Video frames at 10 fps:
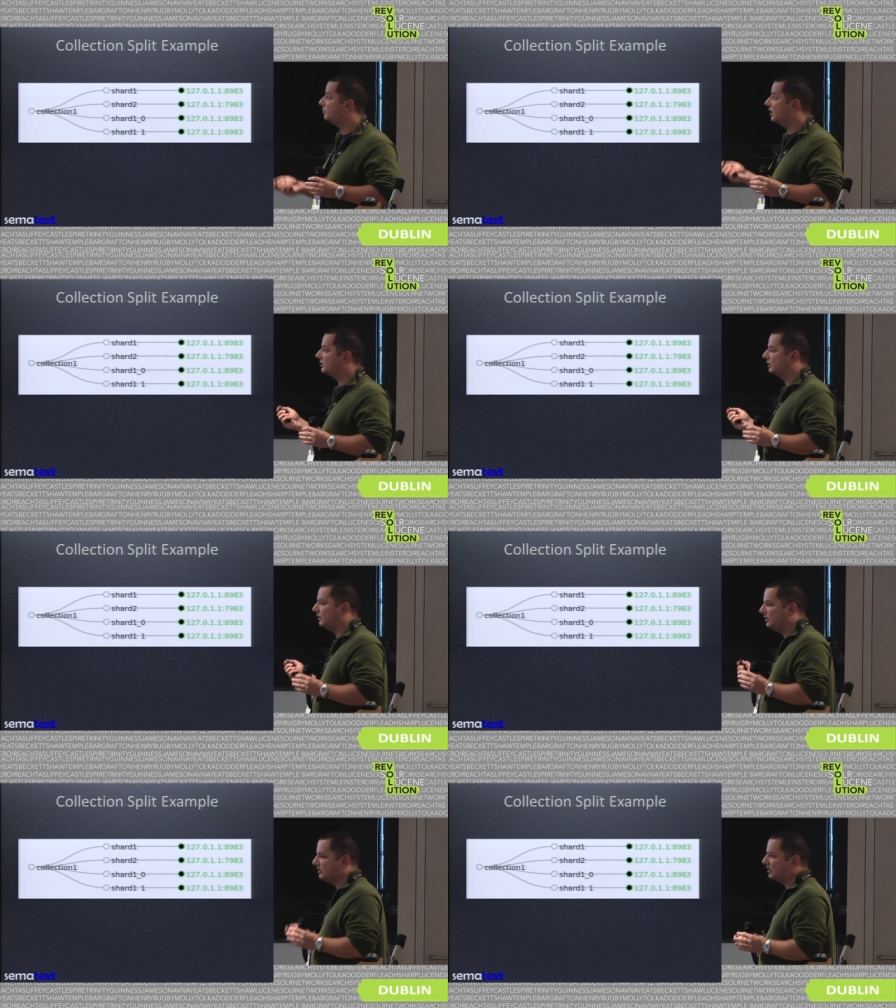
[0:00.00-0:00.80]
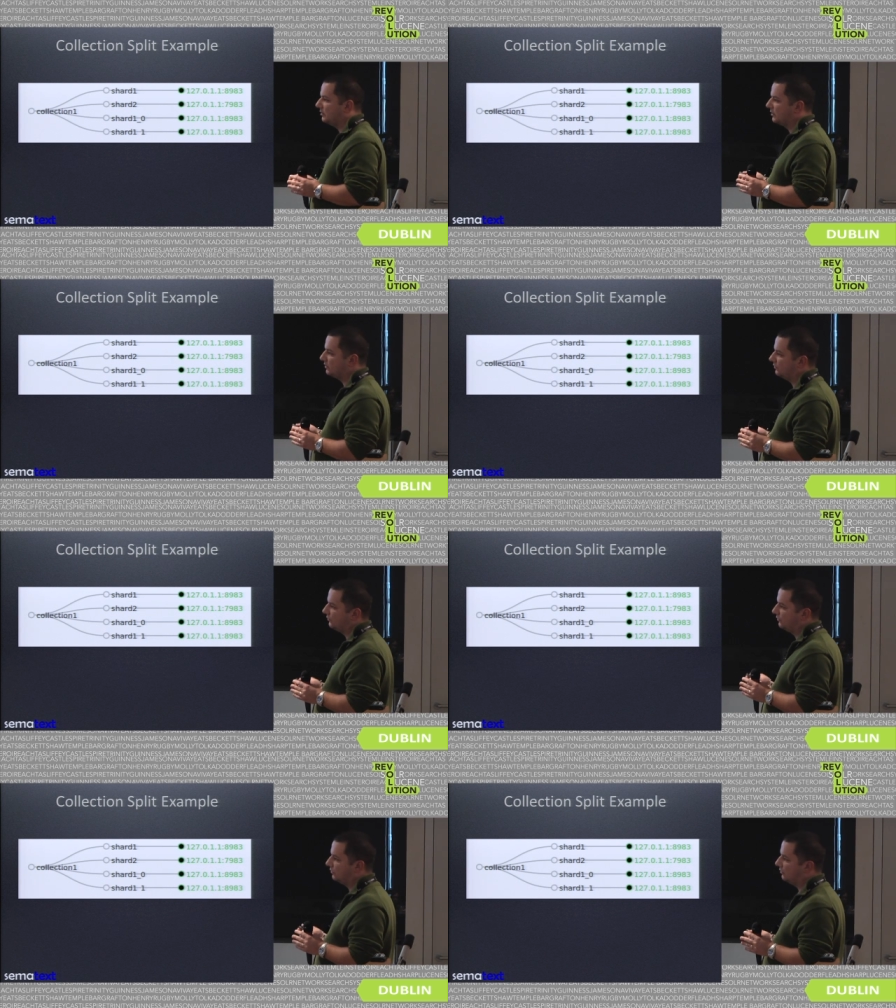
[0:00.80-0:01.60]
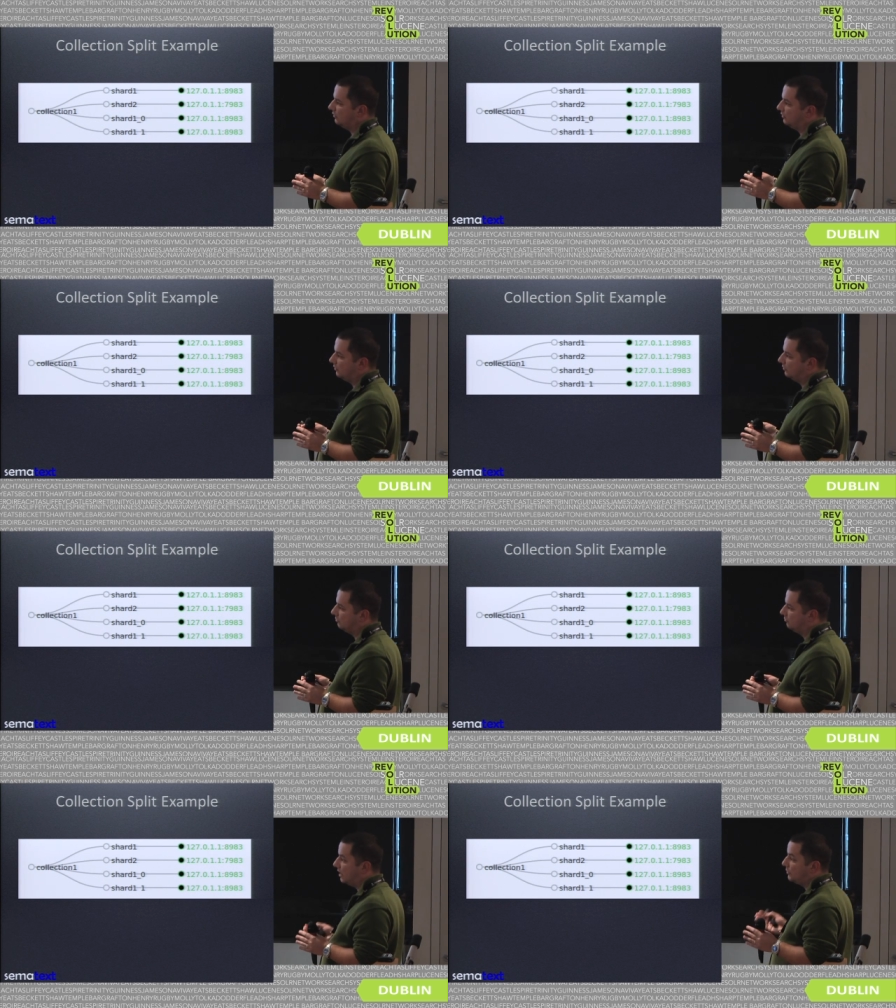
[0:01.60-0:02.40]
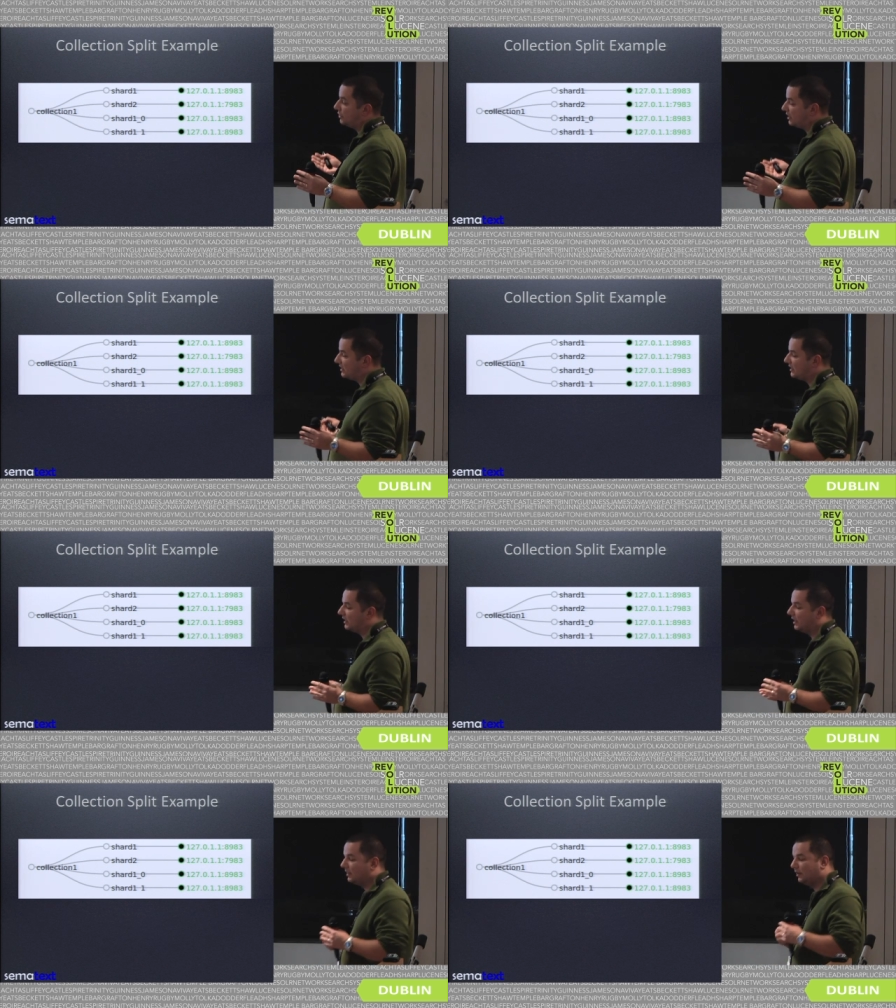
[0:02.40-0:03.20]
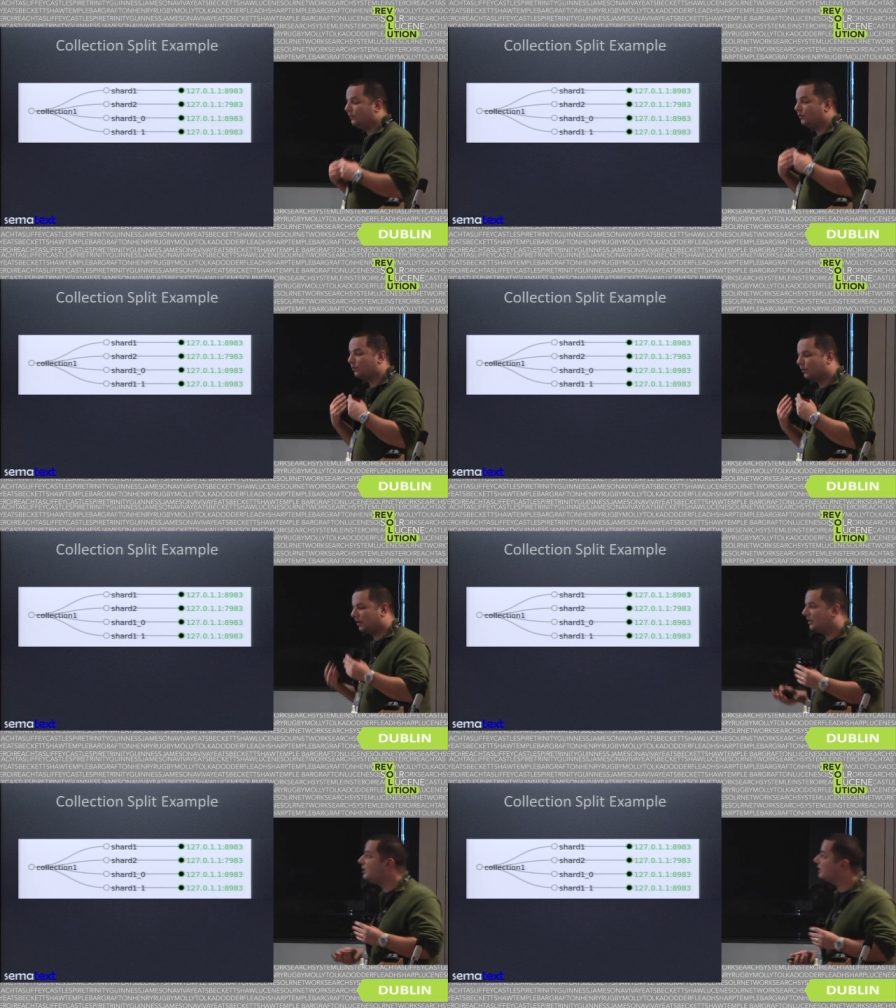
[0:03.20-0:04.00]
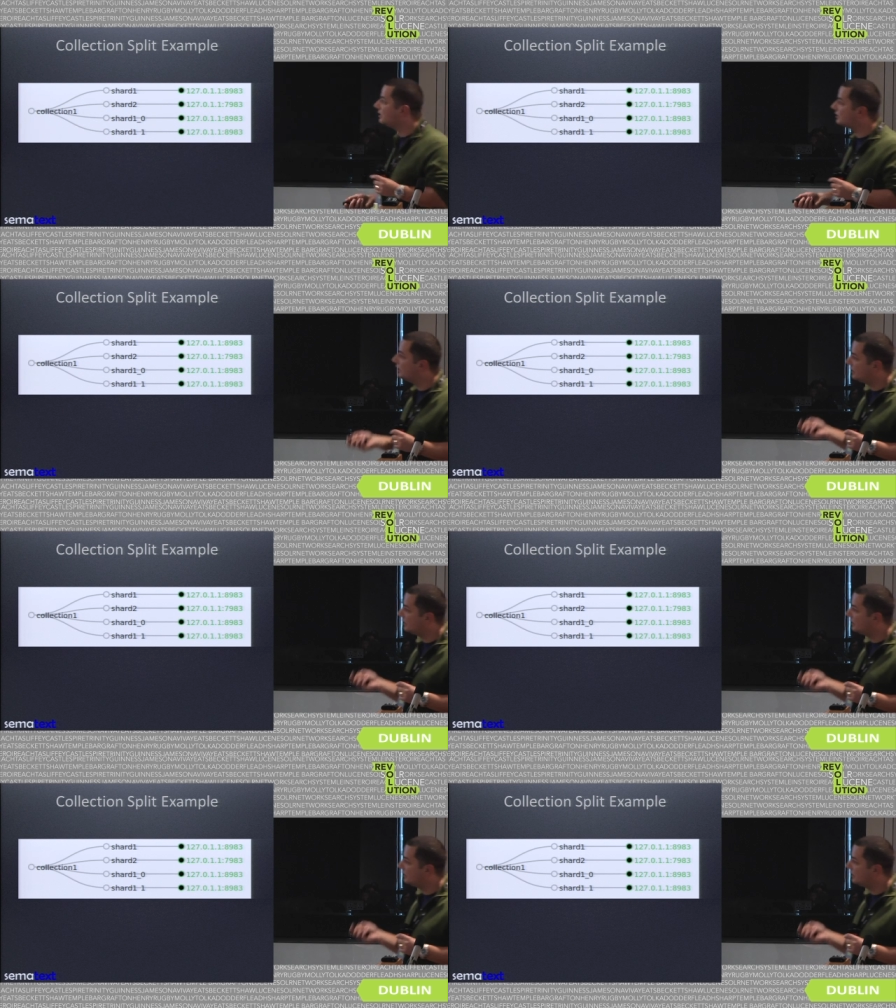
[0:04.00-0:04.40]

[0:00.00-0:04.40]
But in terms of uh, uh emergency and if you really need it,